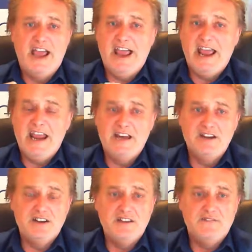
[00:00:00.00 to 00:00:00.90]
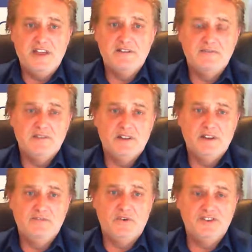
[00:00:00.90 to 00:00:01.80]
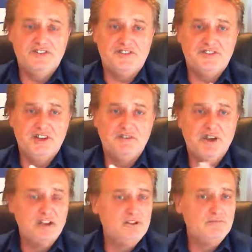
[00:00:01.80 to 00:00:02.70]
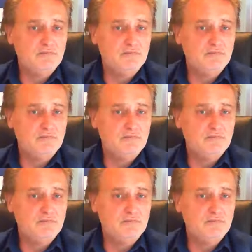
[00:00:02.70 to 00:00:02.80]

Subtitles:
And if that invoice is 30 grand,